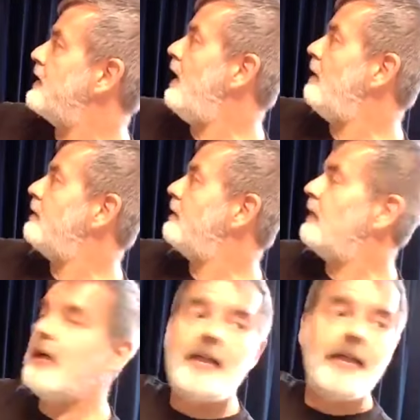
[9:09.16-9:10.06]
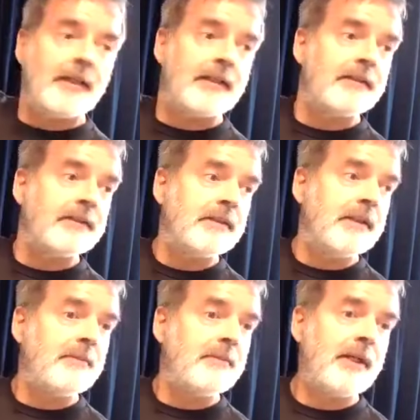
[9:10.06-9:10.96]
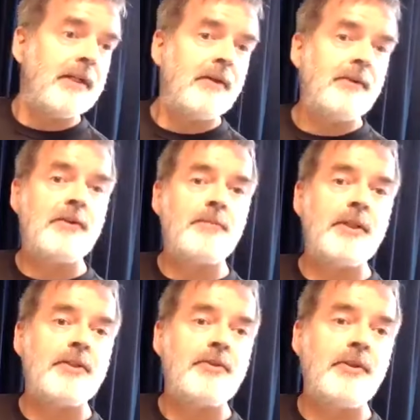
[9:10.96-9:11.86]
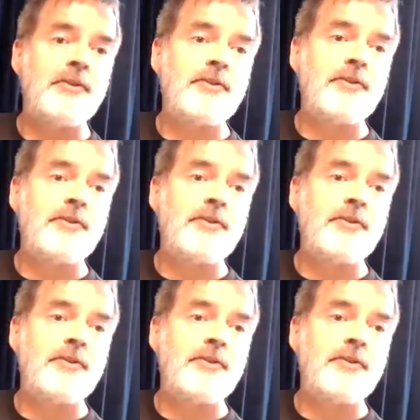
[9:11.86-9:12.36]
top right? Anybody know who the picture is?